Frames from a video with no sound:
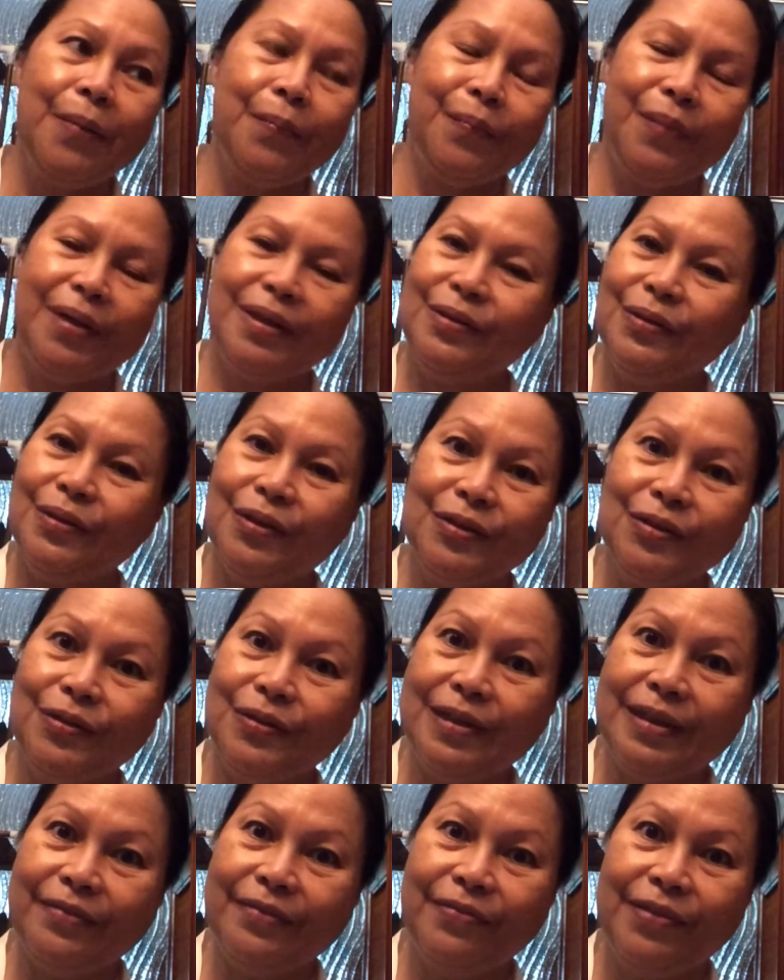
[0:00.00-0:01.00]
but not to
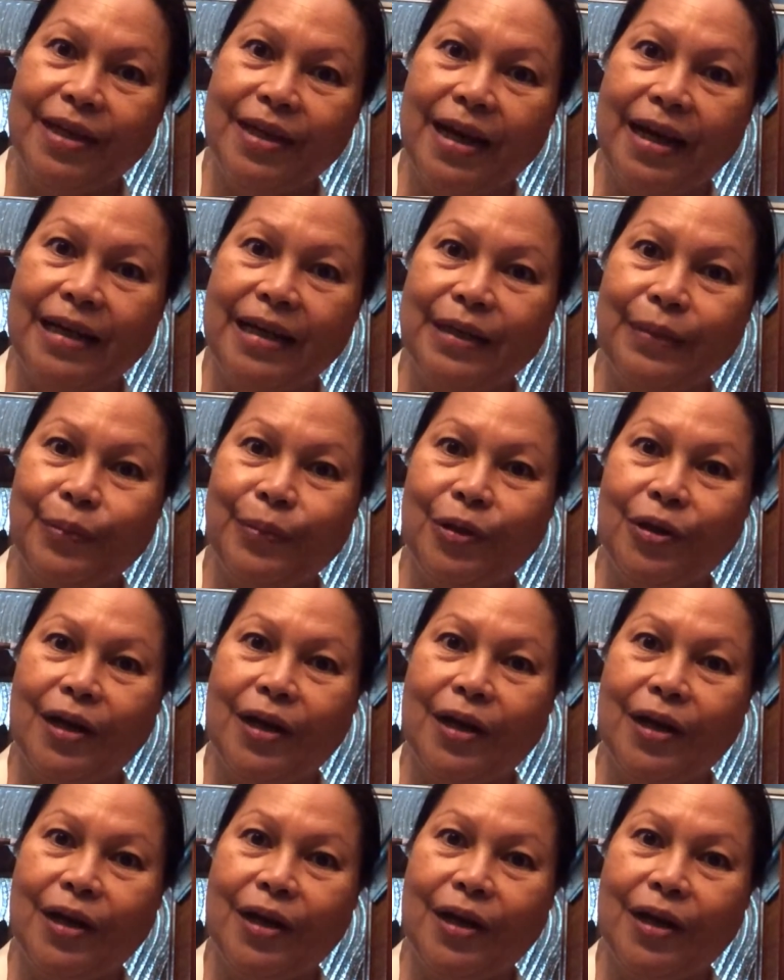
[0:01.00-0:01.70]
live there anymore.